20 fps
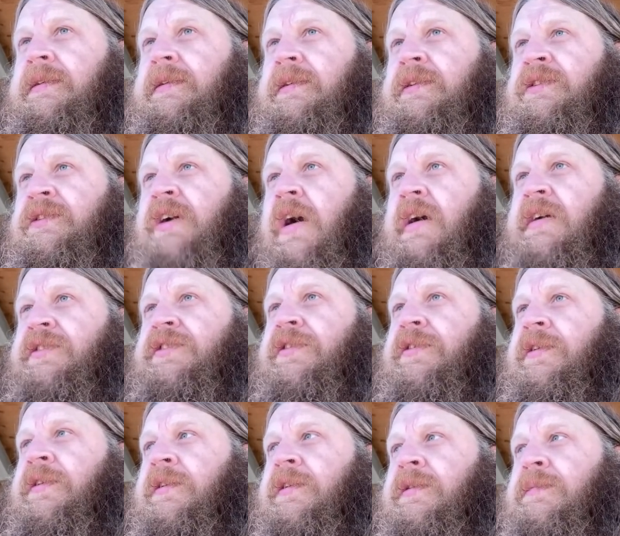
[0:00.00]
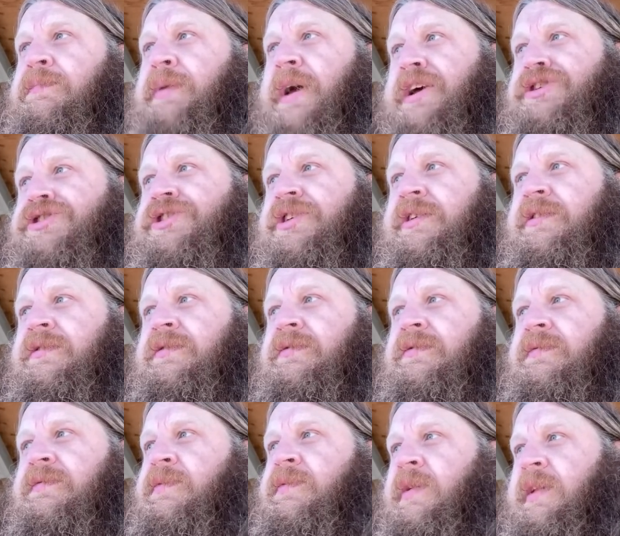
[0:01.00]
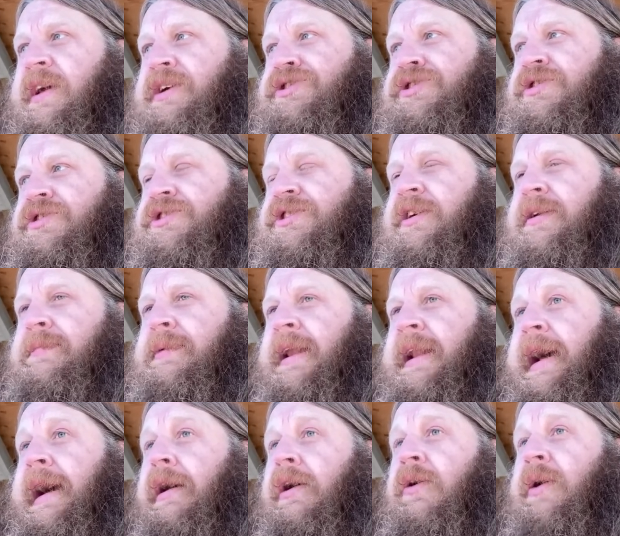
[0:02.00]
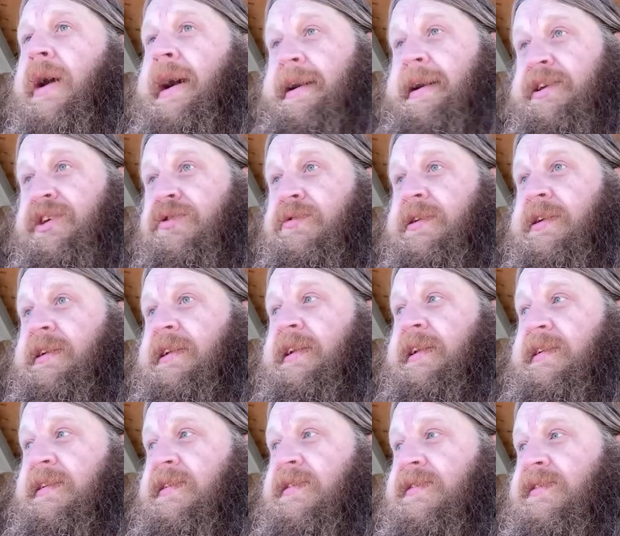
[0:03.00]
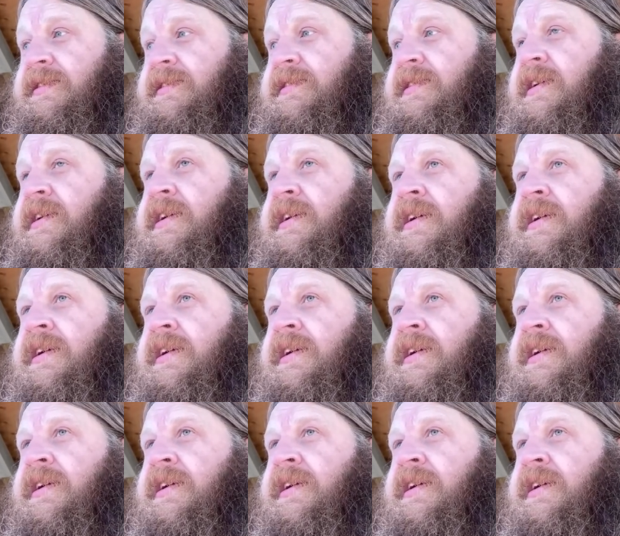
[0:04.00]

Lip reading: doctor-patient relationship and how accurate it is.